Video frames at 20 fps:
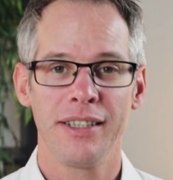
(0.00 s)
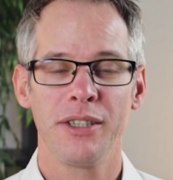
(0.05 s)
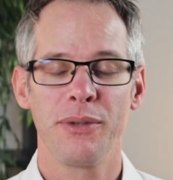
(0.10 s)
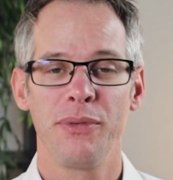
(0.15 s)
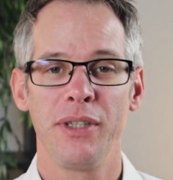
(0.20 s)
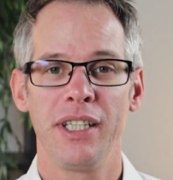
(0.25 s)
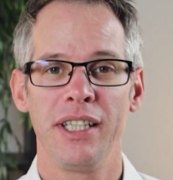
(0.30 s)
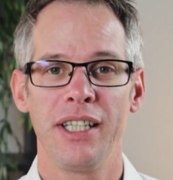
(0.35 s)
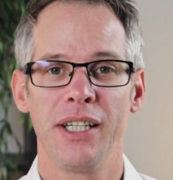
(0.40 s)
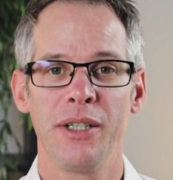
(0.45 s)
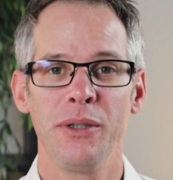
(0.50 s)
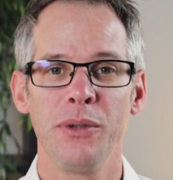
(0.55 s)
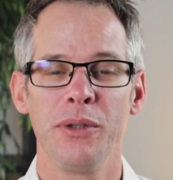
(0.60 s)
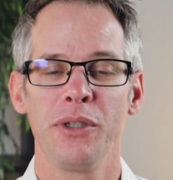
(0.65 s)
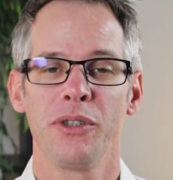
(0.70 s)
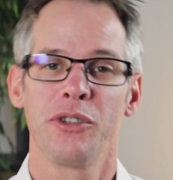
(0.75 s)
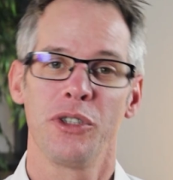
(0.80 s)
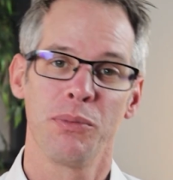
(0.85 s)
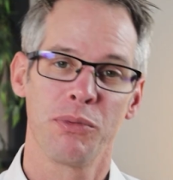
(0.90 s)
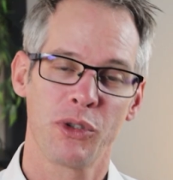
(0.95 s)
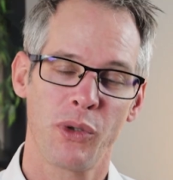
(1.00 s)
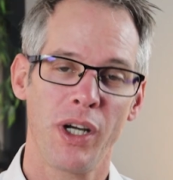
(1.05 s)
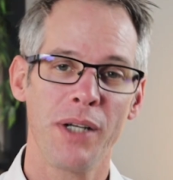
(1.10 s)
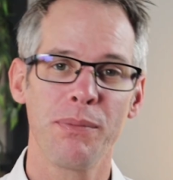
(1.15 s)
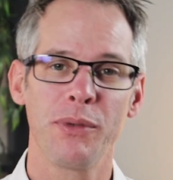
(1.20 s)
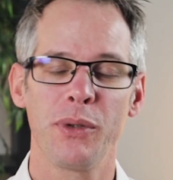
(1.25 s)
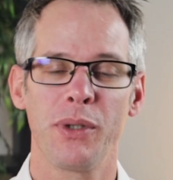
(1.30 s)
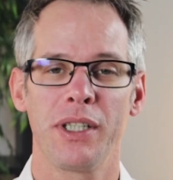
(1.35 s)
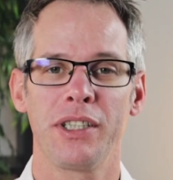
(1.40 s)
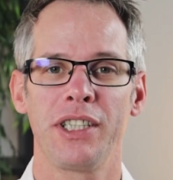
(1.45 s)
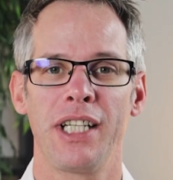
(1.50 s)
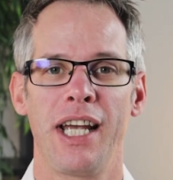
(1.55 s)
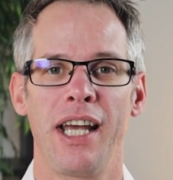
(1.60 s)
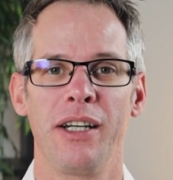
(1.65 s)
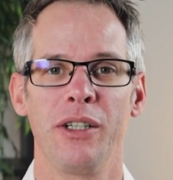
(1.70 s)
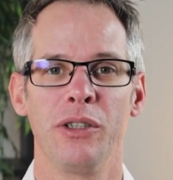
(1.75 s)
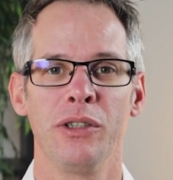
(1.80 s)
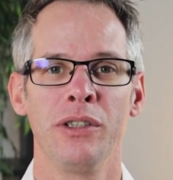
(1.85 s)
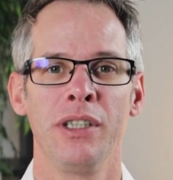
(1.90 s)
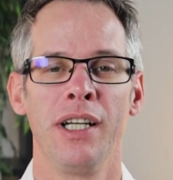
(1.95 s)
this video, subscribe to our
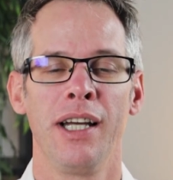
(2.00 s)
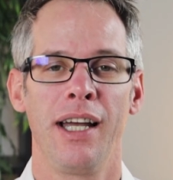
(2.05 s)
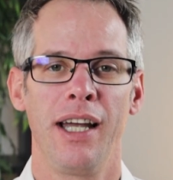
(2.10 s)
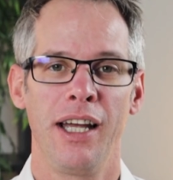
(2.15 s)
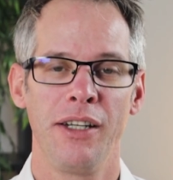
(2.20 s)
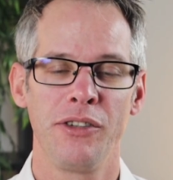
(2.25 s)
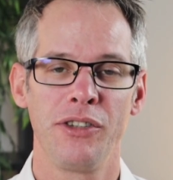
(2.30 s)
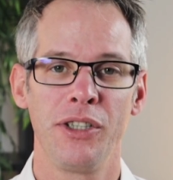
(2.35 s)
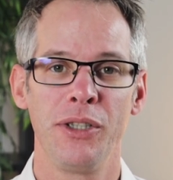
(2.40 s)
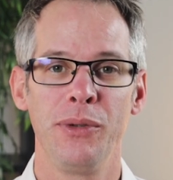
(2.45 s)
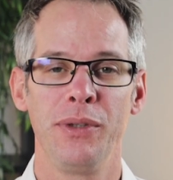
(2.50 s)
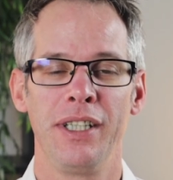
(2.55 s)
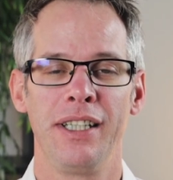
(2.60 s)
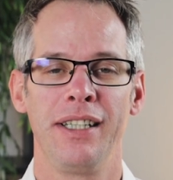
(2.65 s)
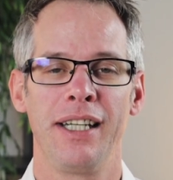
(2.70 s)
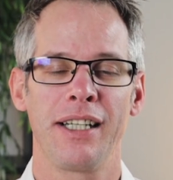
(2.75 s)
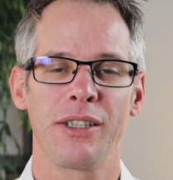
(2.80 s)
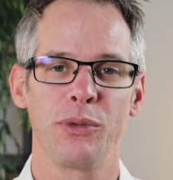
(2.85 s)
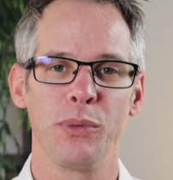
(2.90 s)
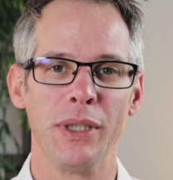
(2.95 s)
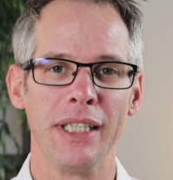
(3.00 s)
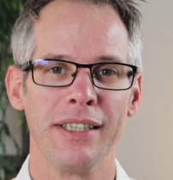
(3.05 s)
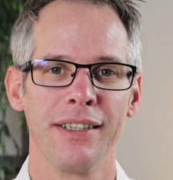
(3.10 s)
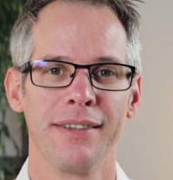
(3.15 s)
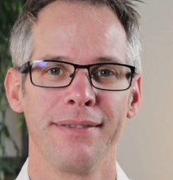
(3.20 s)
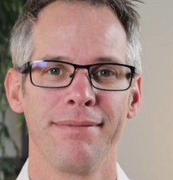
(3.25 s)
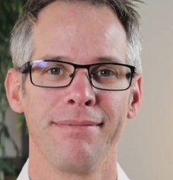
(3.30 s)
channel, and tune in next week.